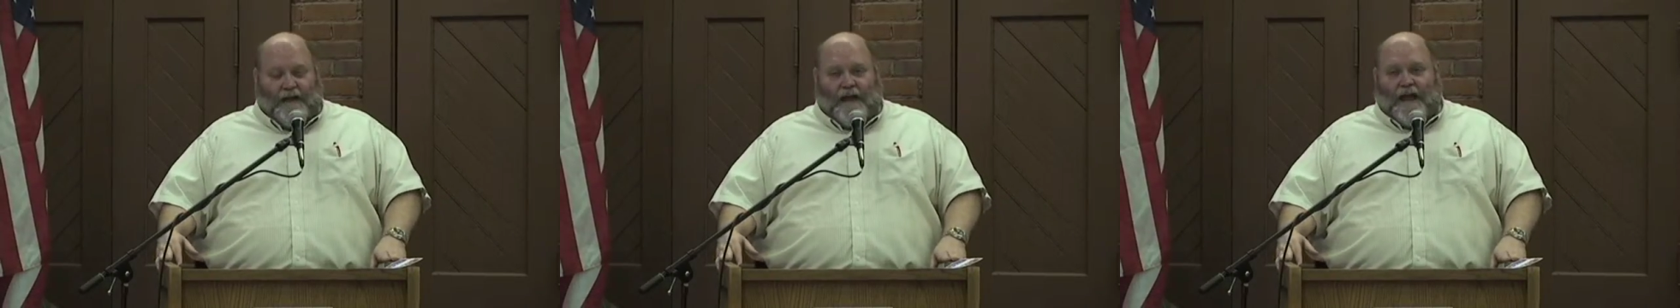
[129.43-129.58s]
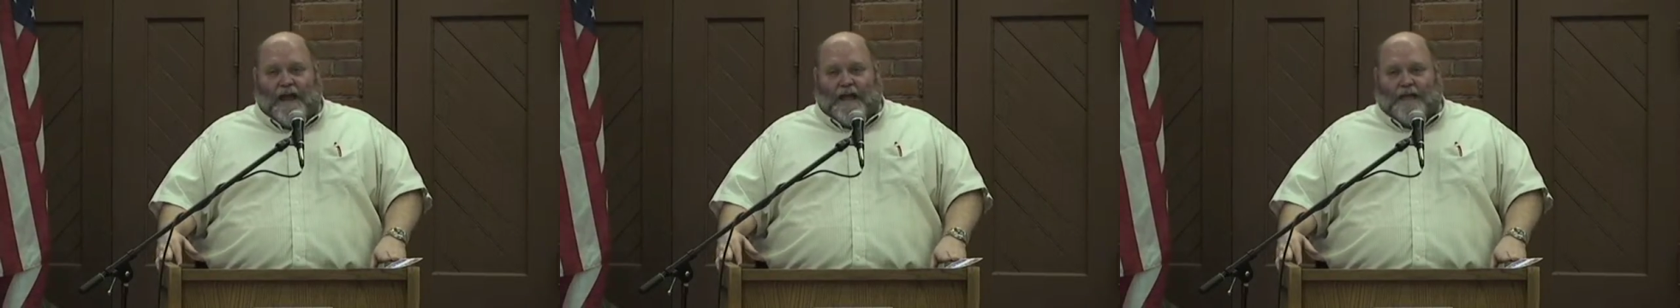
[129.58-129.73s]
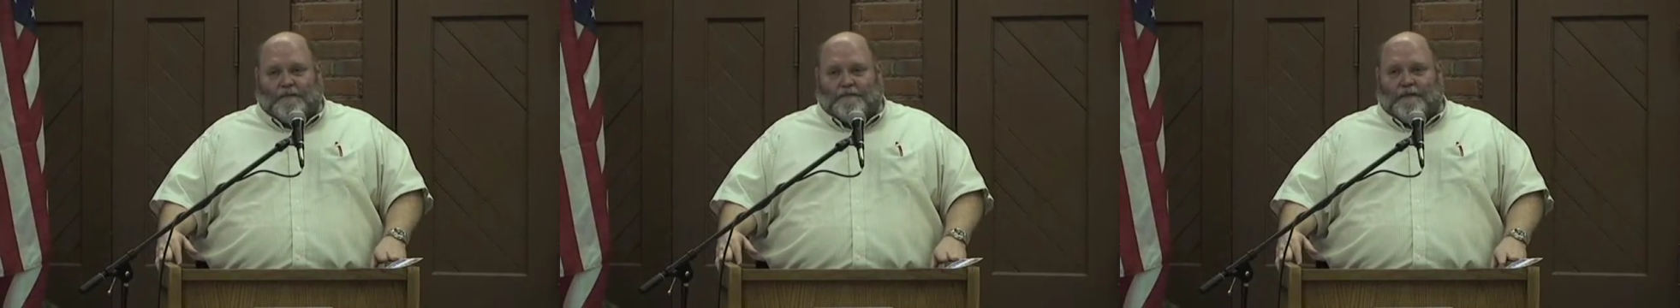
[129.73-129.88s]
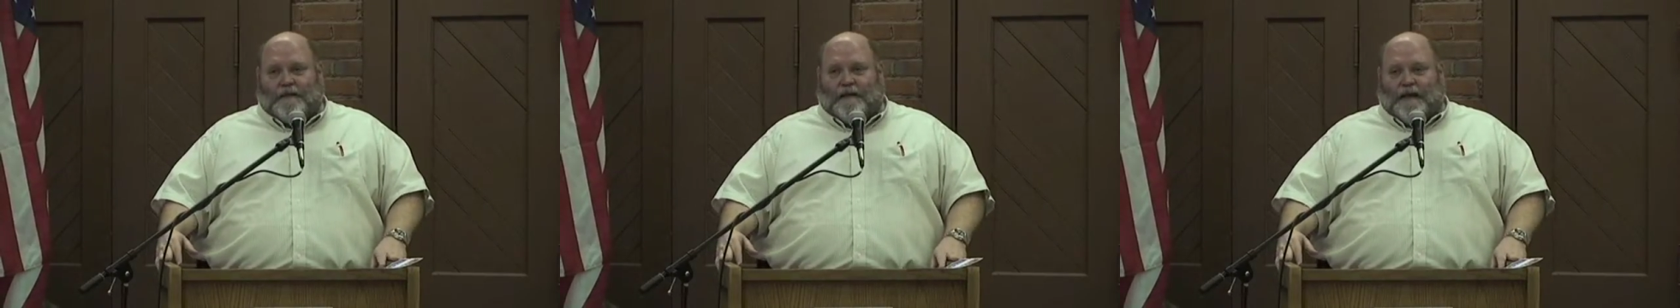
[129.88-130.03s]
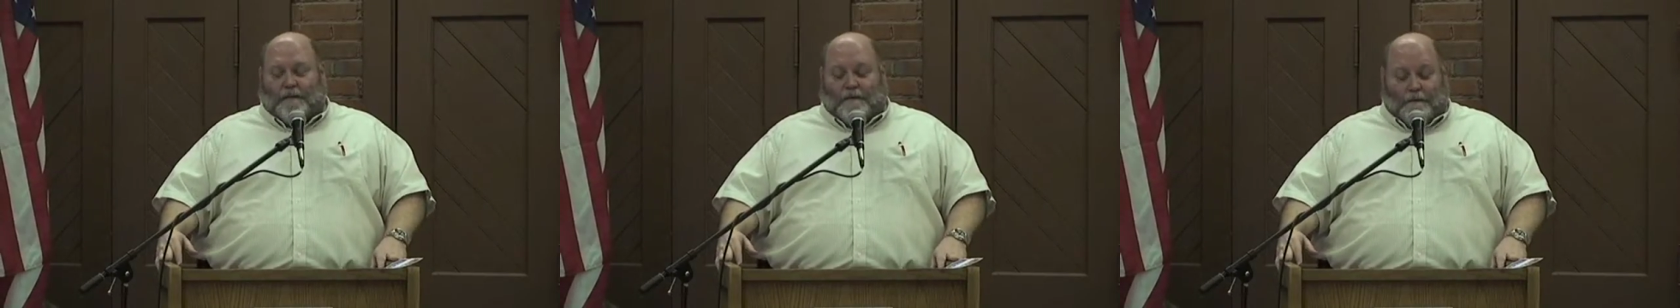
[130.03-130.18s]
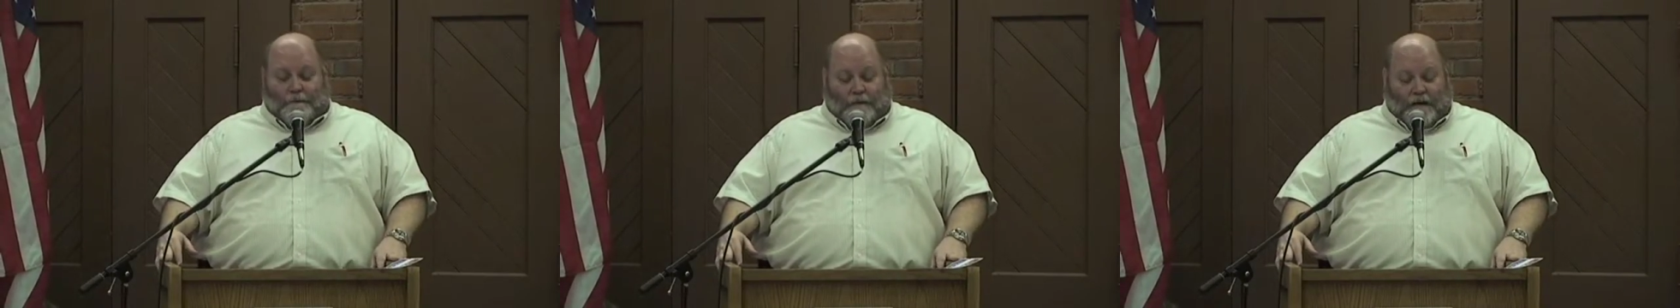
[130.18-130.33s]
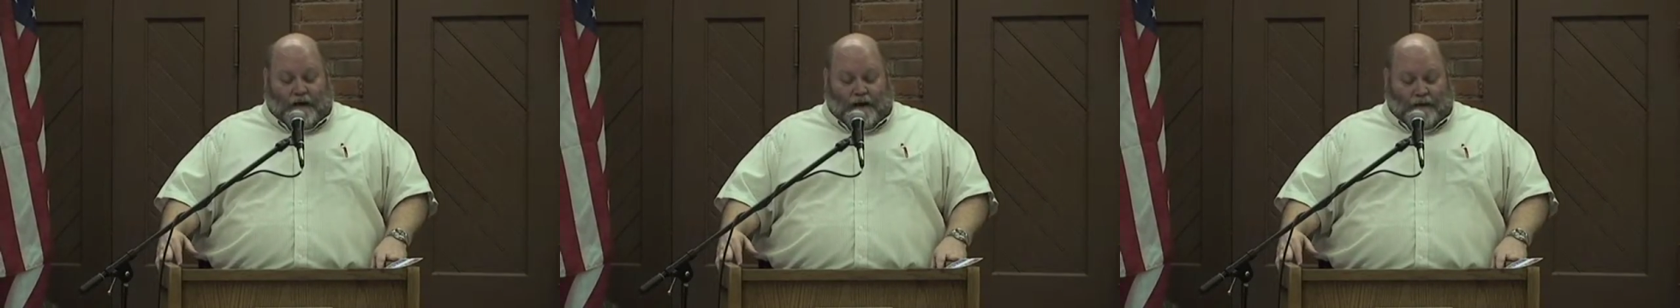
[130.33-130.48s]
has become
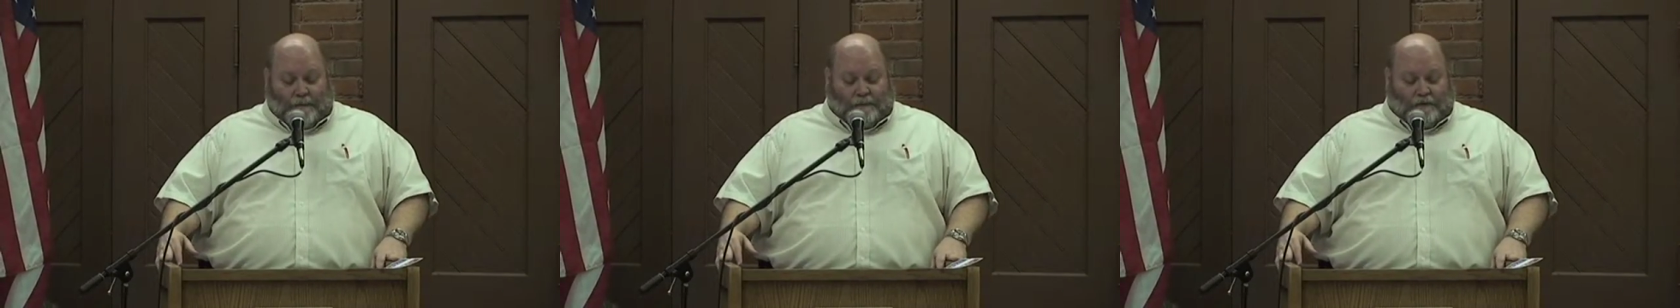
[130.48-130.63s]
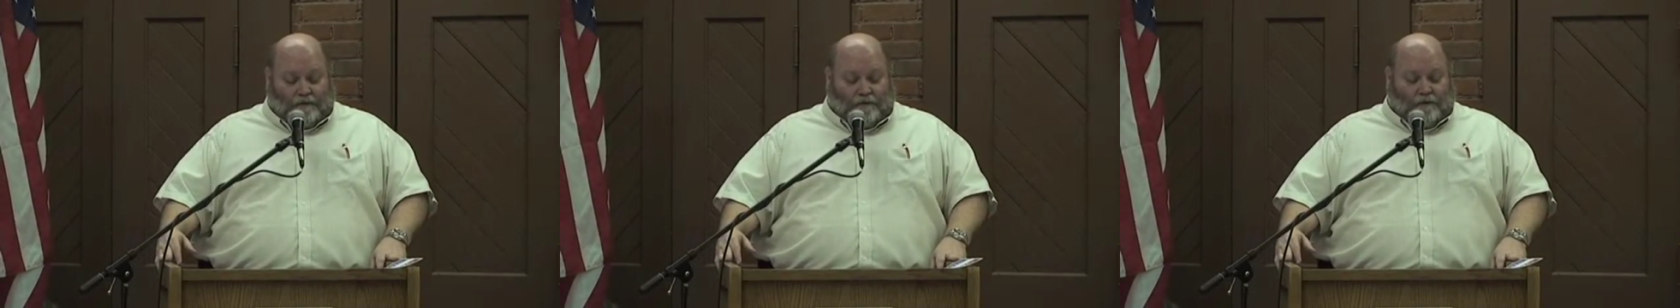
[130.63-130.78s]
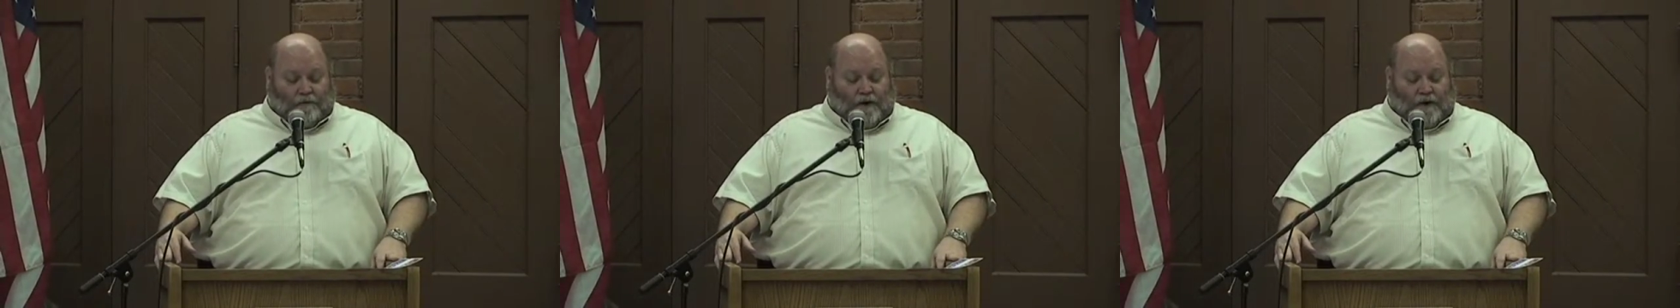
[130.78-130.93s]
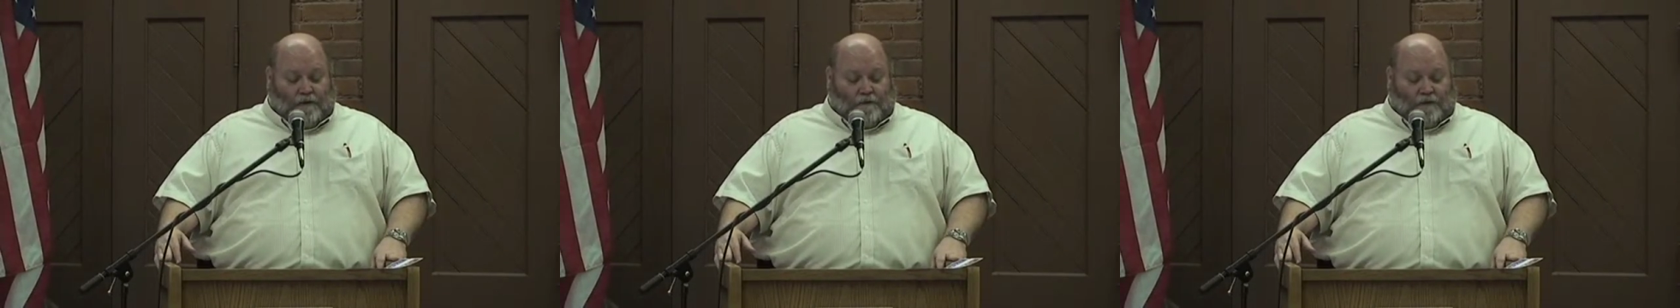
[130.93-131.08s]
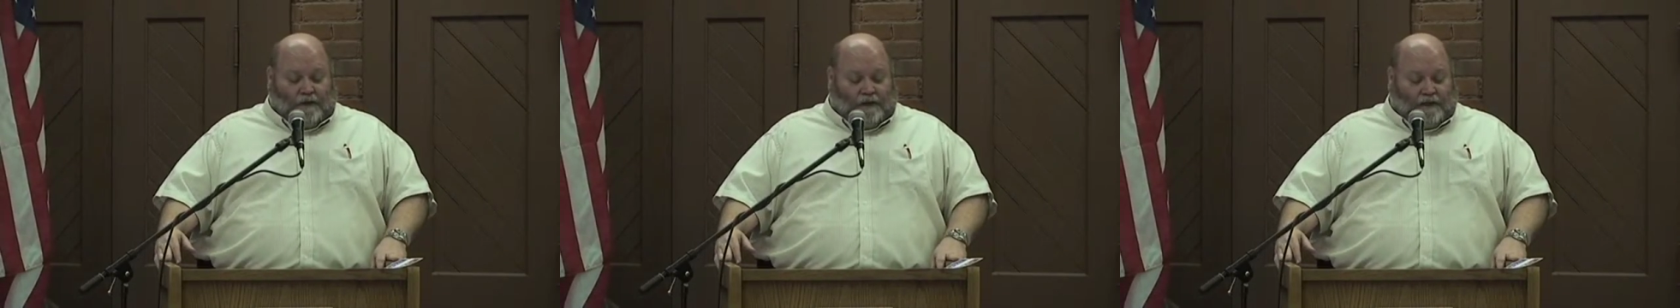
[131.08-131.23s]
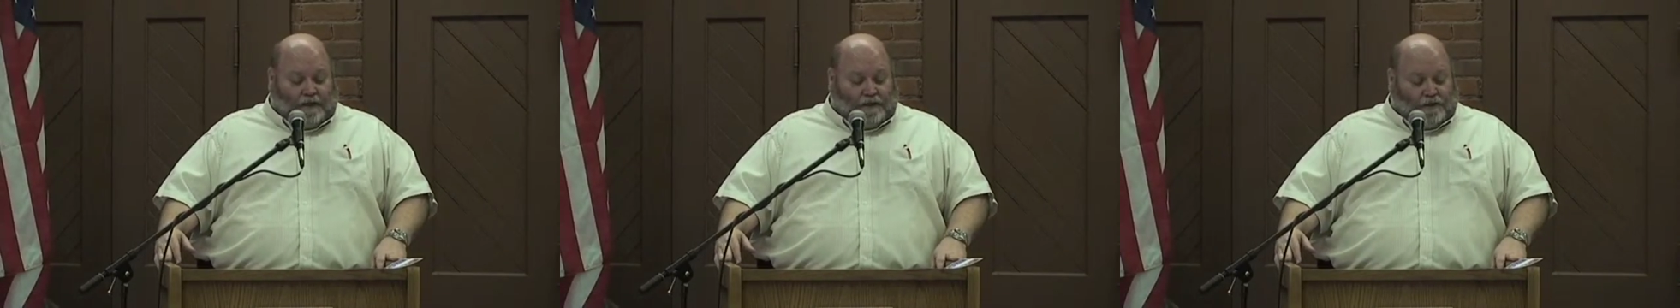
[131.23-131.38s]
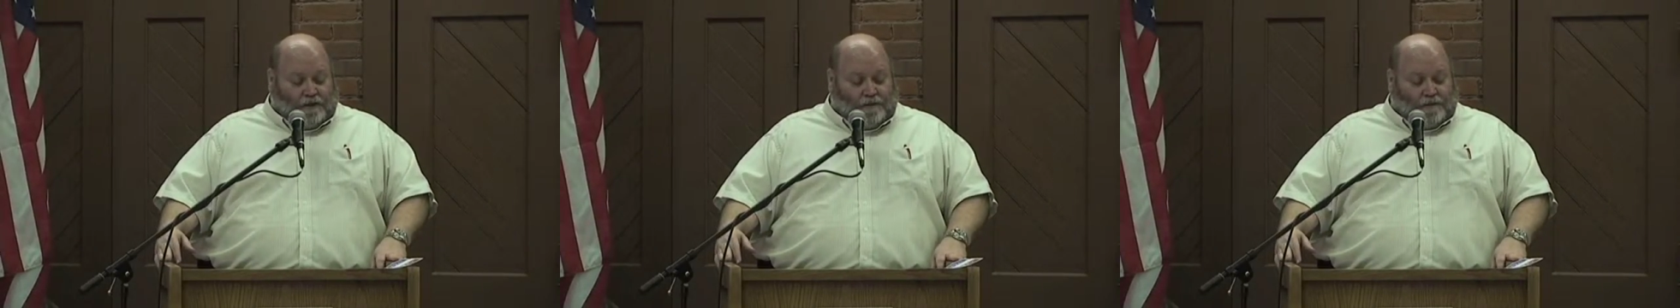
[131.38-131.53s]
a popular
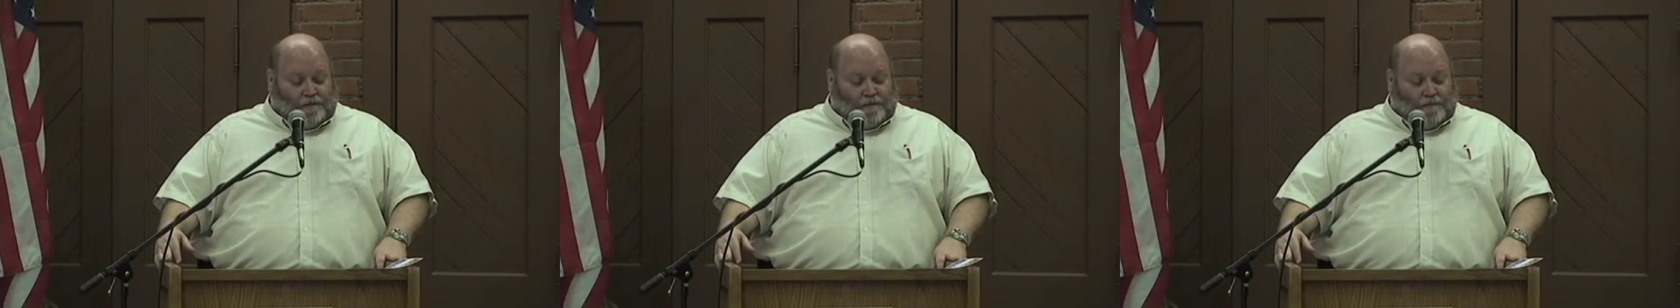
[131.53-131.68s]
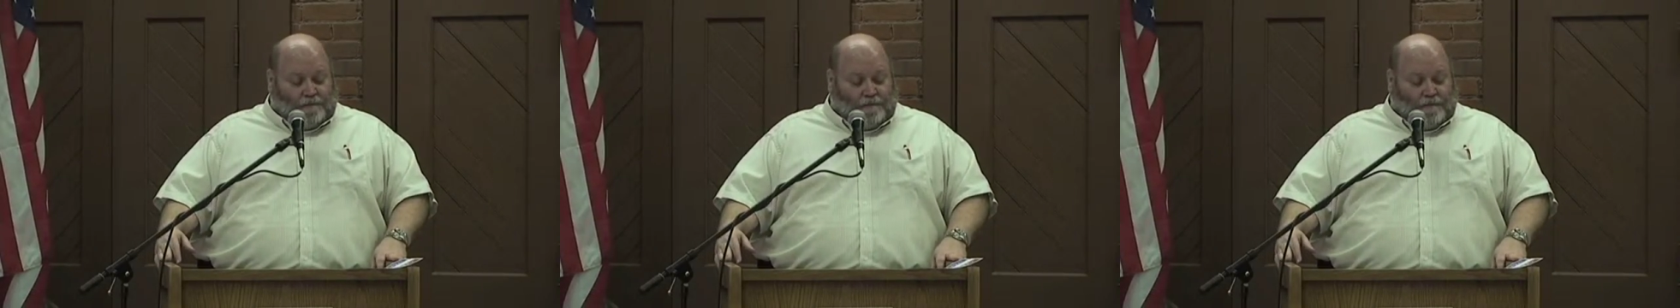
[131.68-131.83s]
right-wing issue.